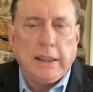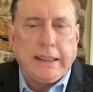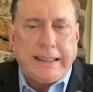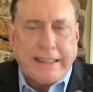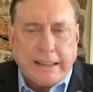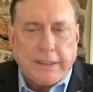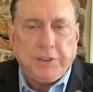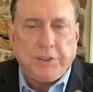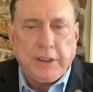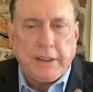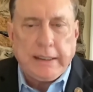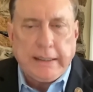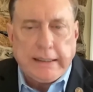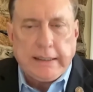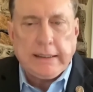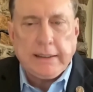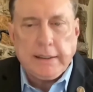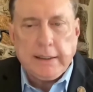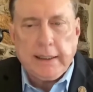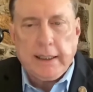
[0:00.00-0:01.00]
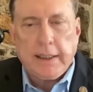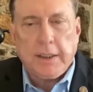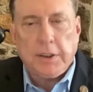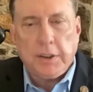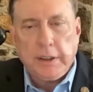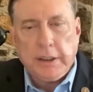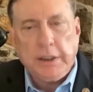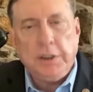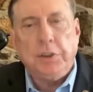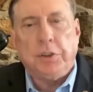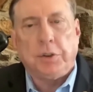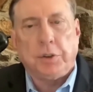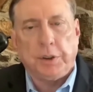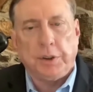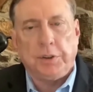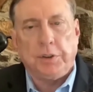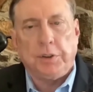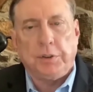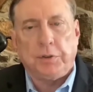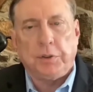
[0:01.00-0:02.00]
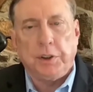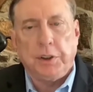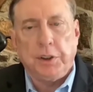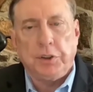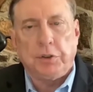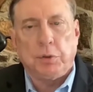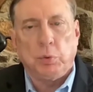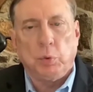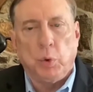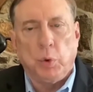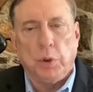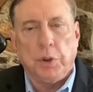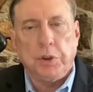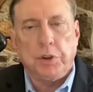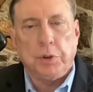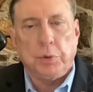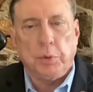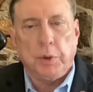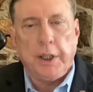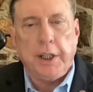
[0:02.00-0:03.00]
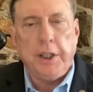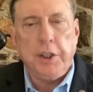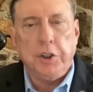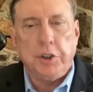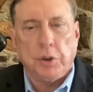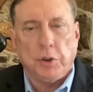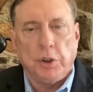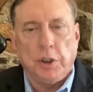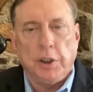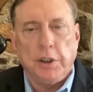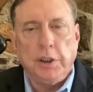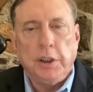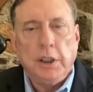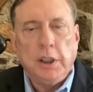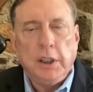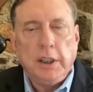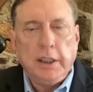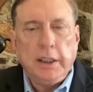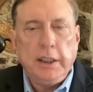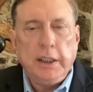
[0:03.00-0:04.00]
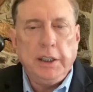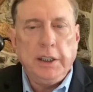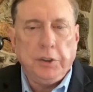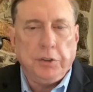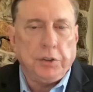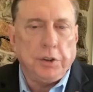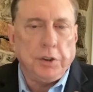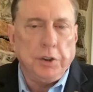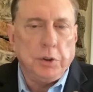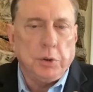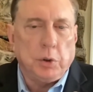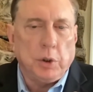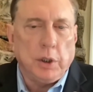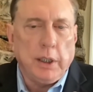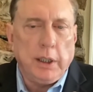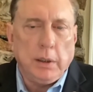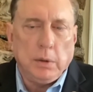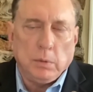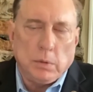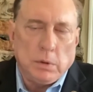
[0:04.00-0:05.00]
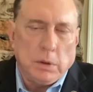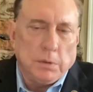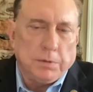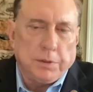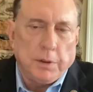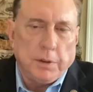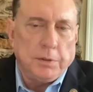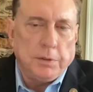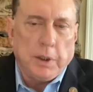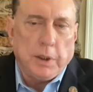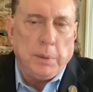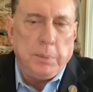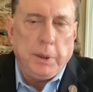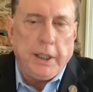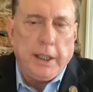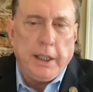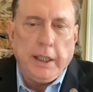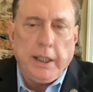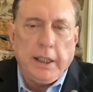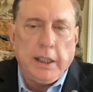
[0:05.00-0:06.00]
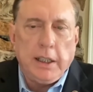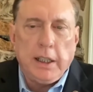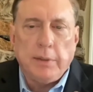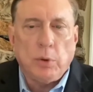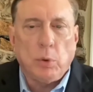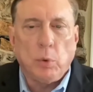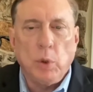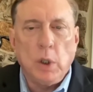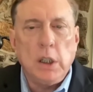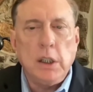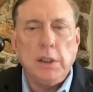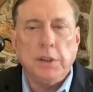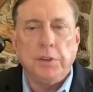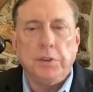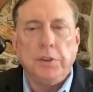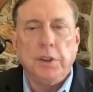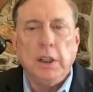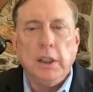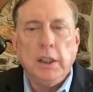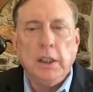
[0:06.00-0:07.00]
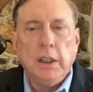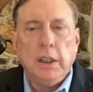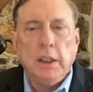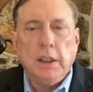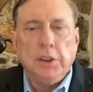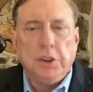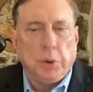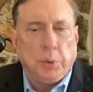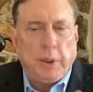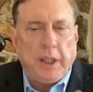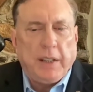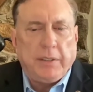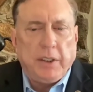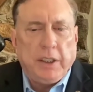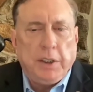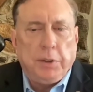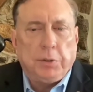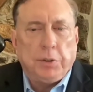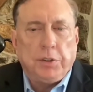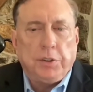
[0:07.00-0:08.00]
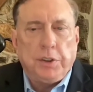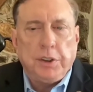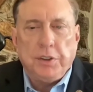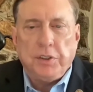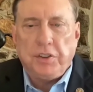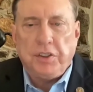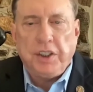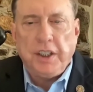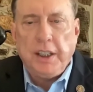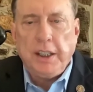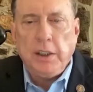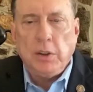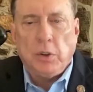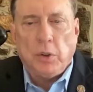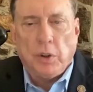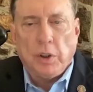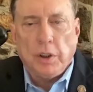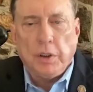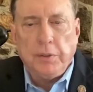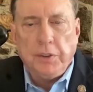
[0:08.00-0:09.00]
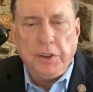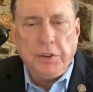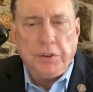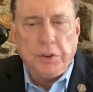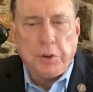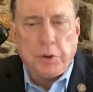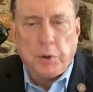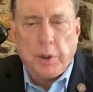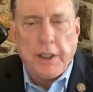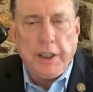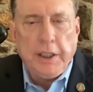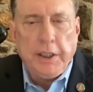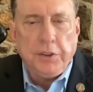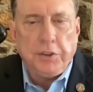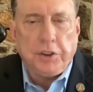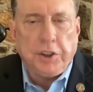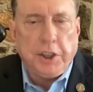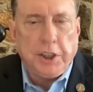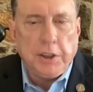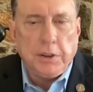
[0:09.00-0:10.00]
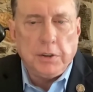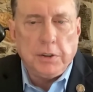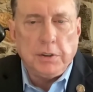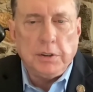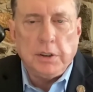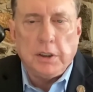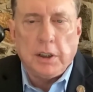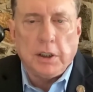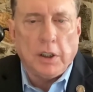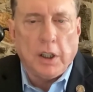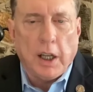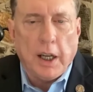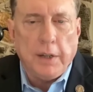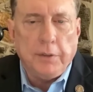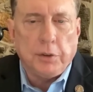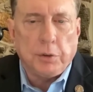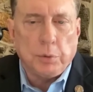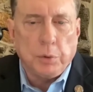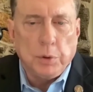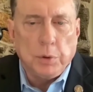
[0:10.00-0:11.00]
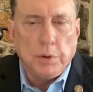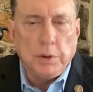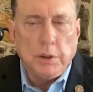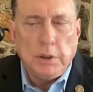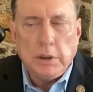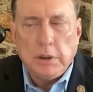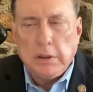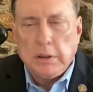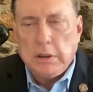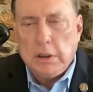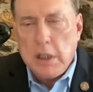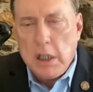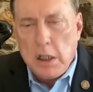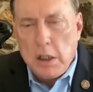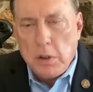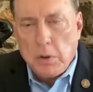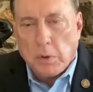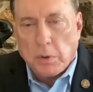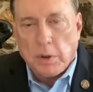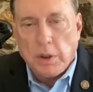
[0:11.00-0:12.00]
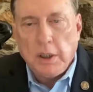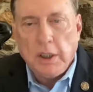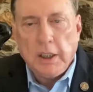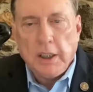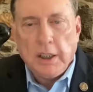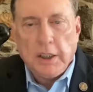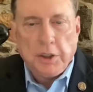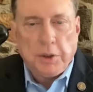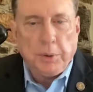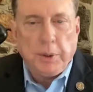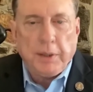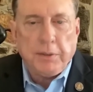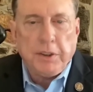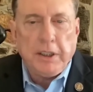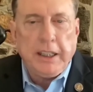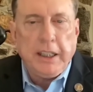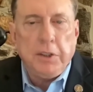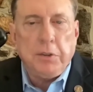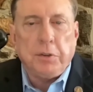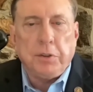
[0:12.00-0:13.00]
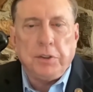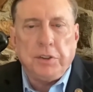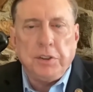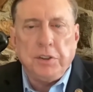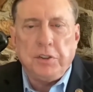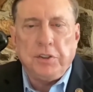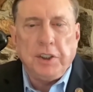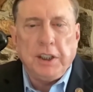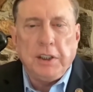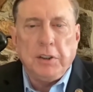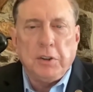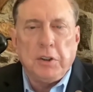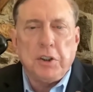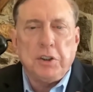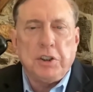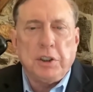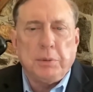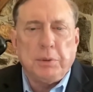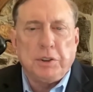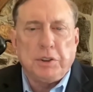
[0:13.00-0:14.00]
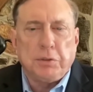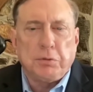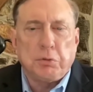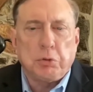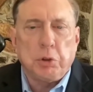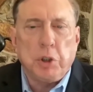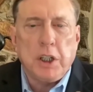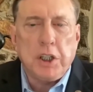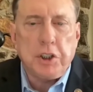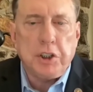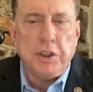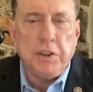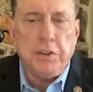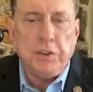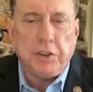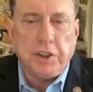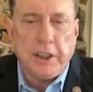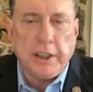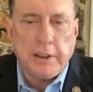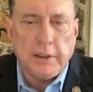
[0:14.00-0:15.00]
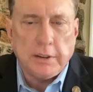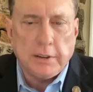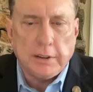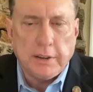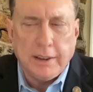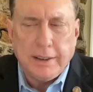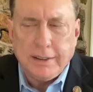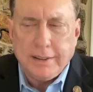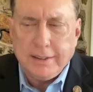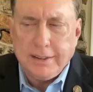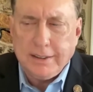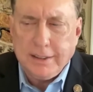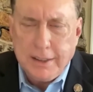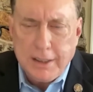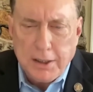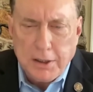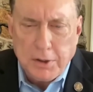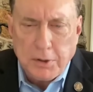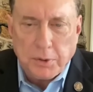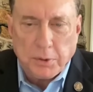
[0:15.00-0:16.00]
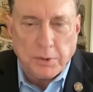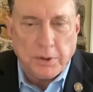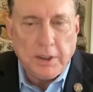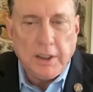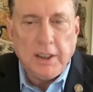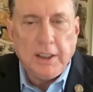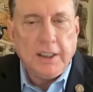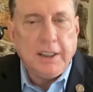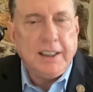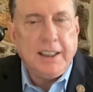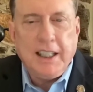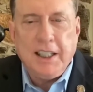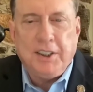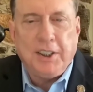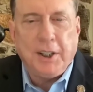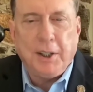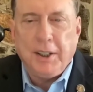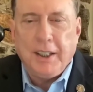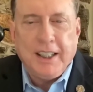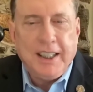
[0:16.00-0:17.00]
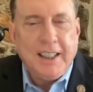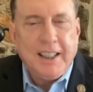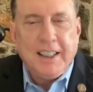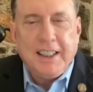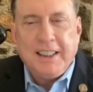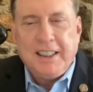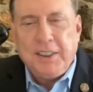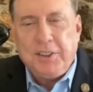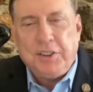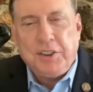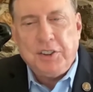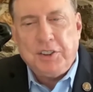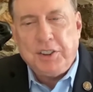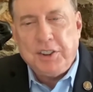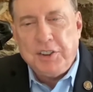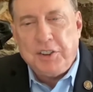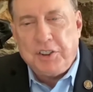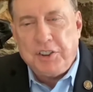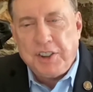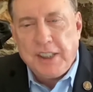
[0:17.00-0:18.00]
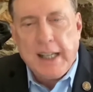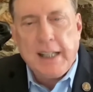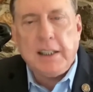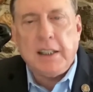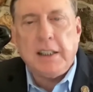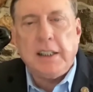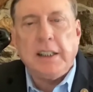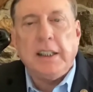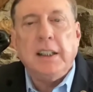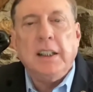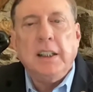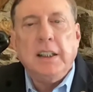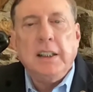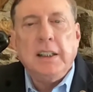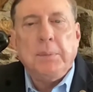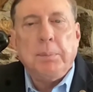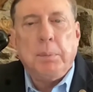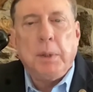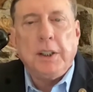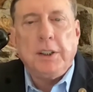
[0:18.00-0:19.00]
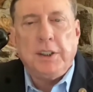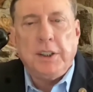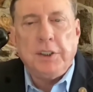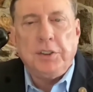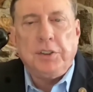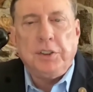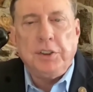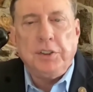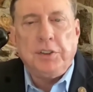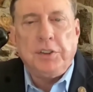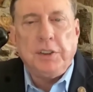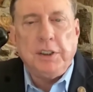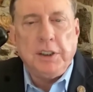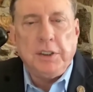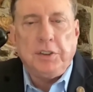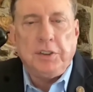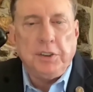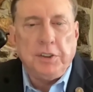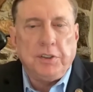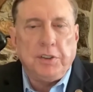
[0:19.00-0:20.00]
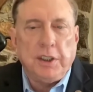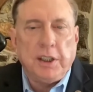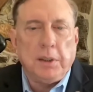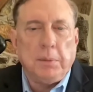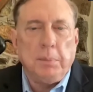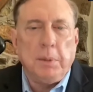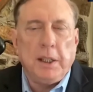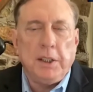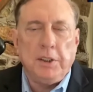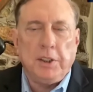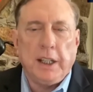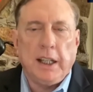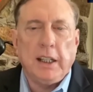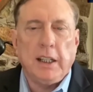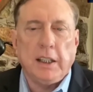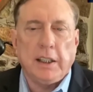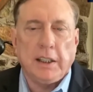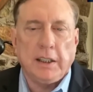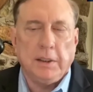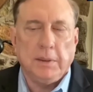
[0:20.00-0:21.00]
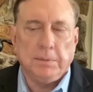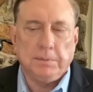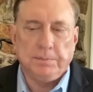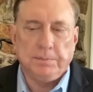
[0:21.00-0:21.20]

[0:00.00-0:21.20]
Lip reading: Is it in our interest for this war to rage on in eastern Ukraine? Well, from the very beginning, it never was. Do we have an interest in seeing all of these Ukrainians killed, their lives ruined? No. Do we have an interest in seeing large numbers of Russians killed? No. This is insanity. This is their mentality.